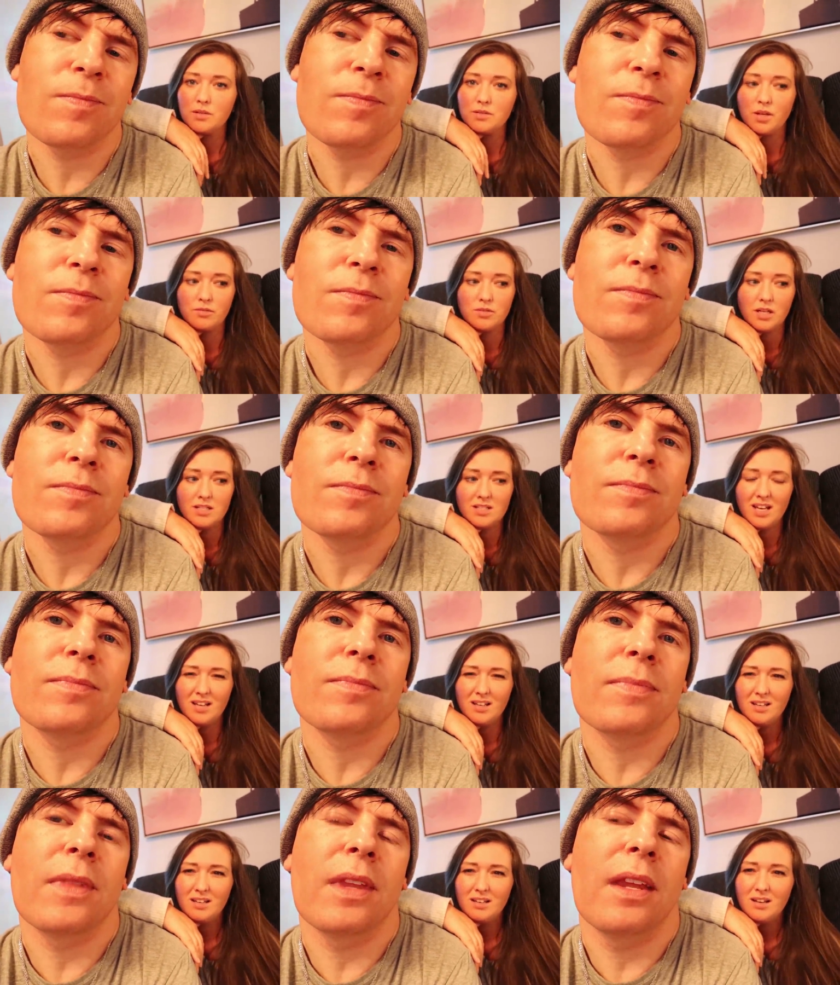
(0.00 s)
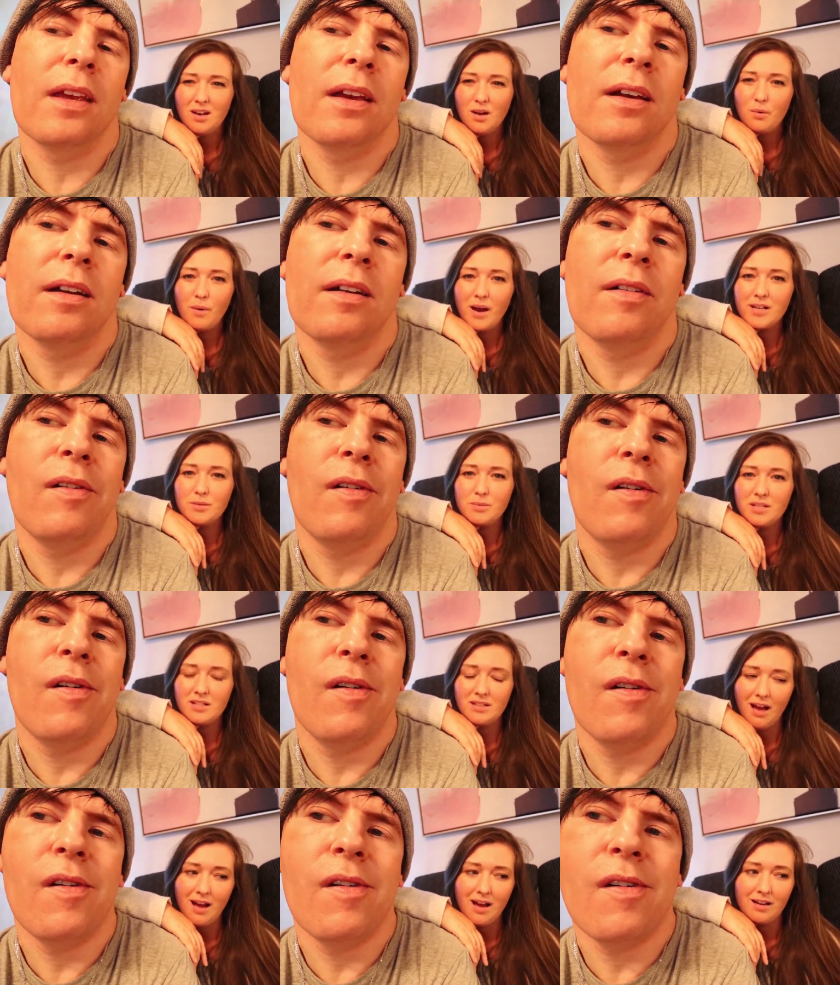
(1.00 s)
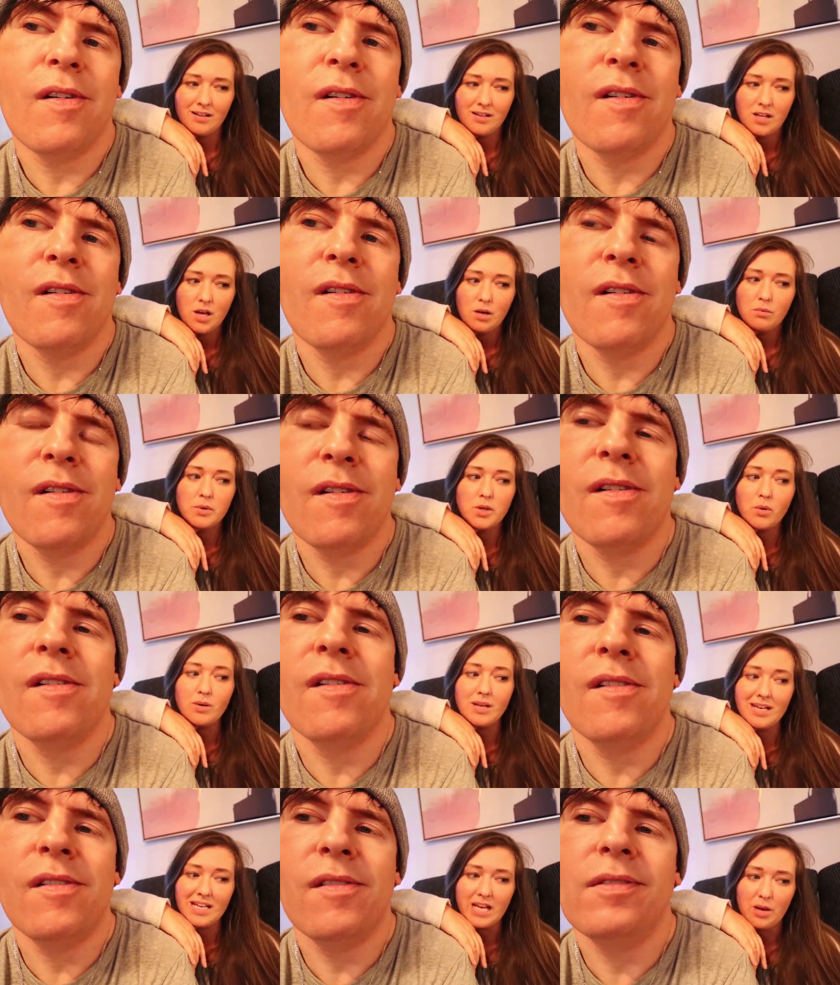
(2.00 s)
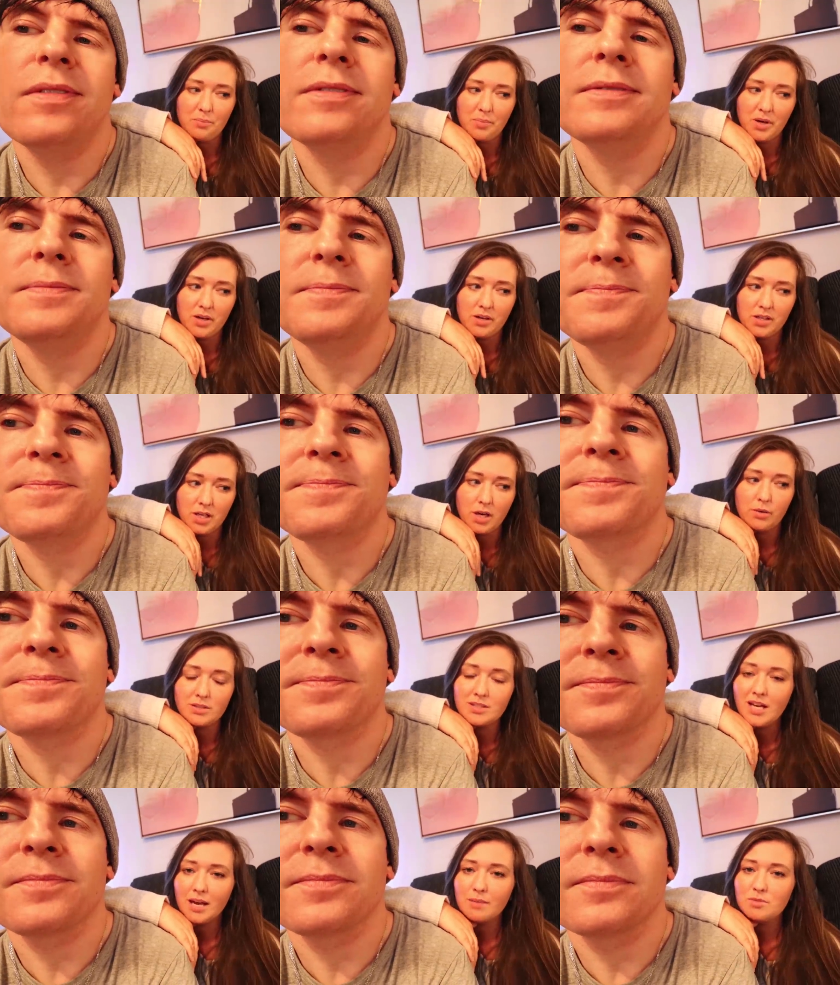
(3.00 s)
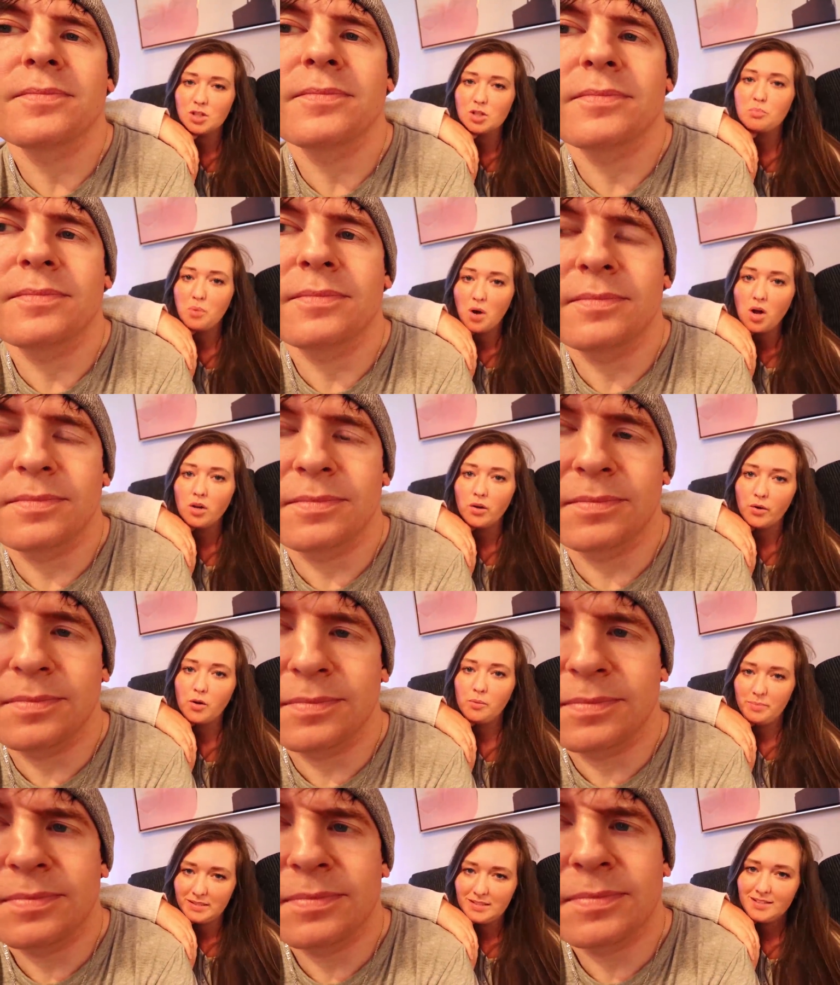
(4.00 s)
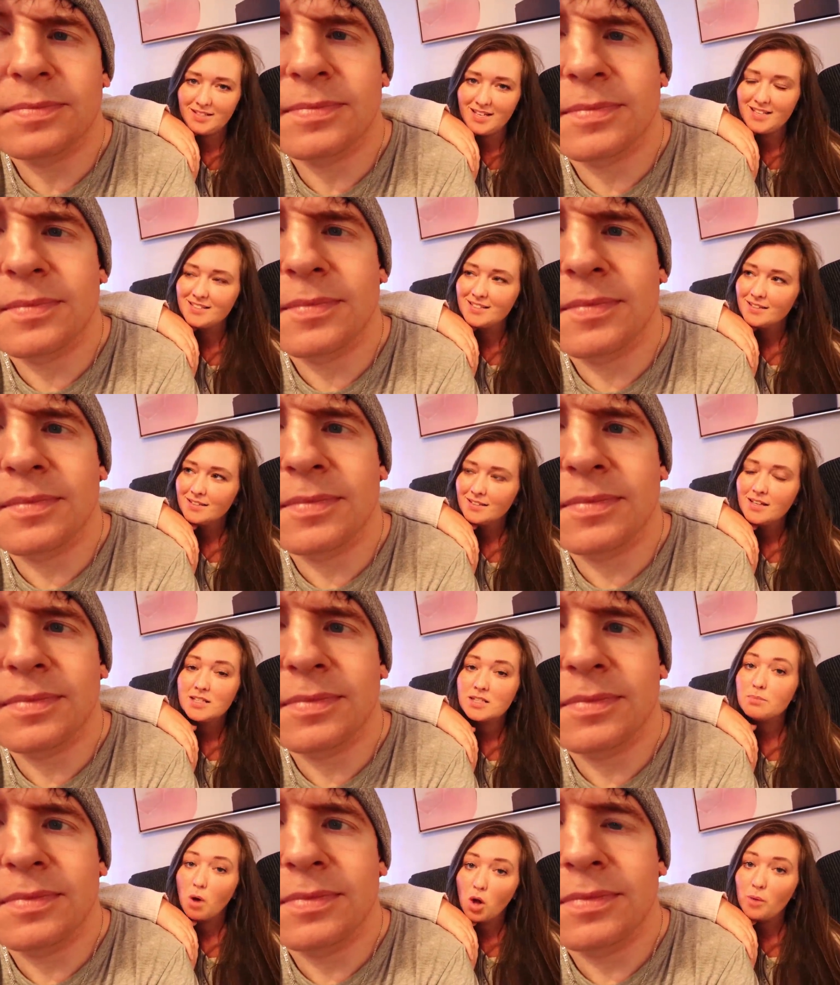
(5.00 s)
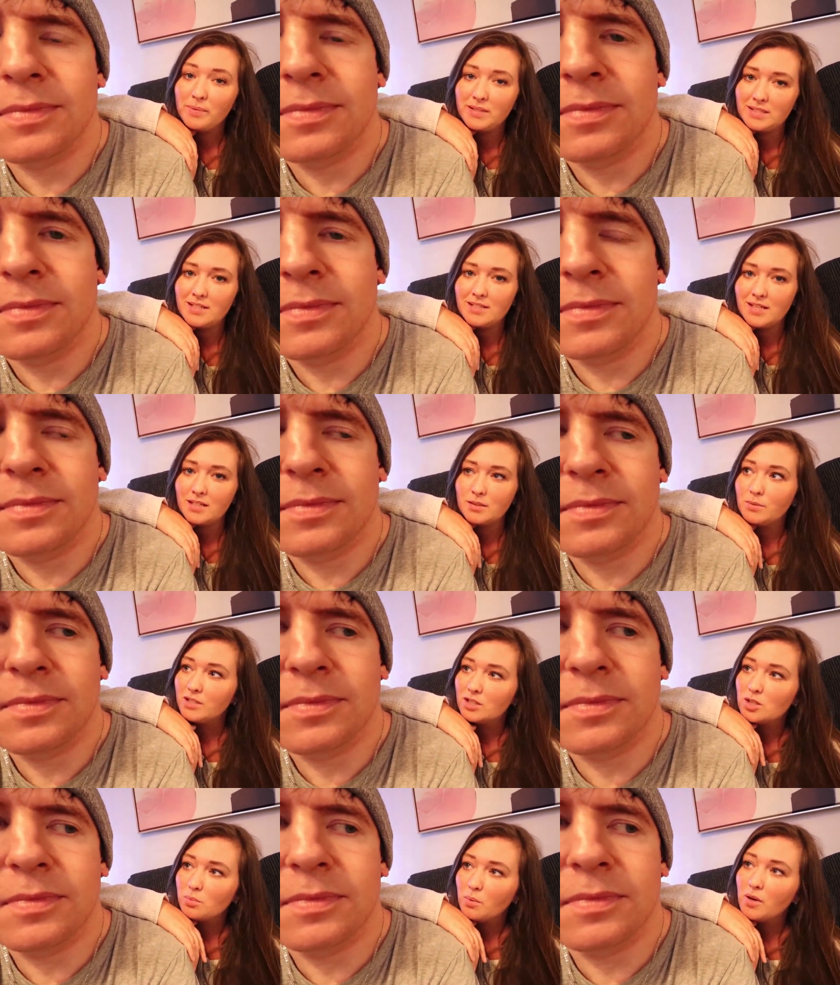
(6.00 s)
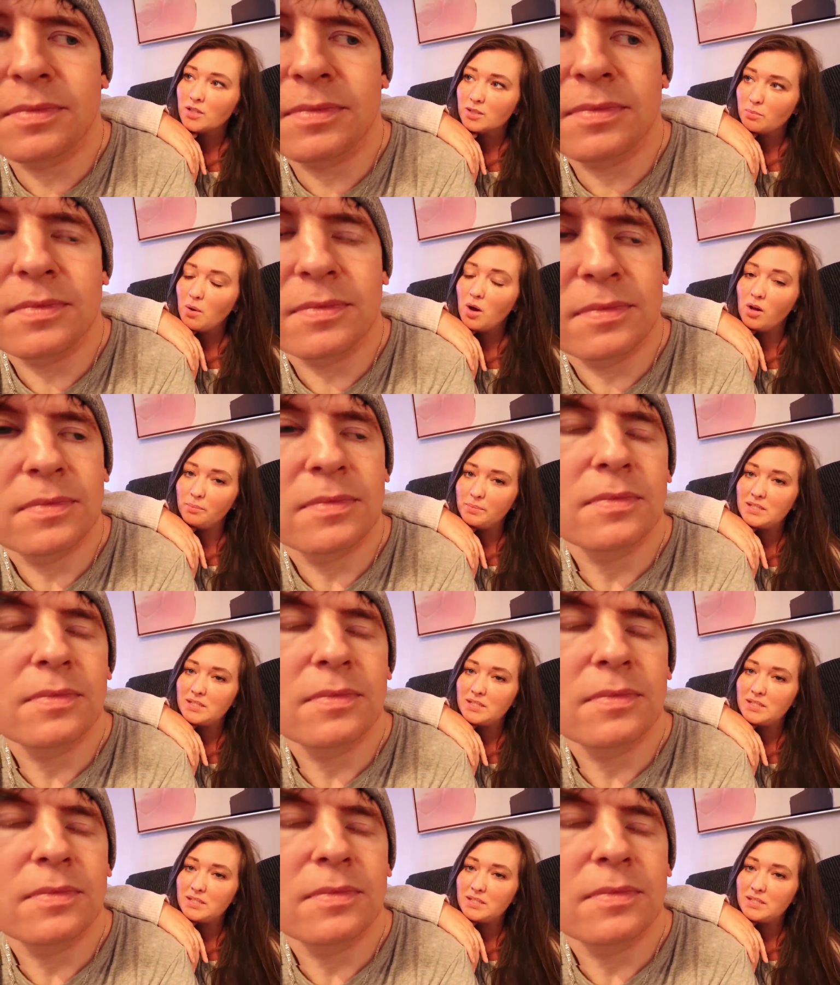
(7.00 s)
Speaker 1: so, so and so. And he's like, why do we need that? We don't need it, but you know, it's time to support local businesses, small businesses. We need to support small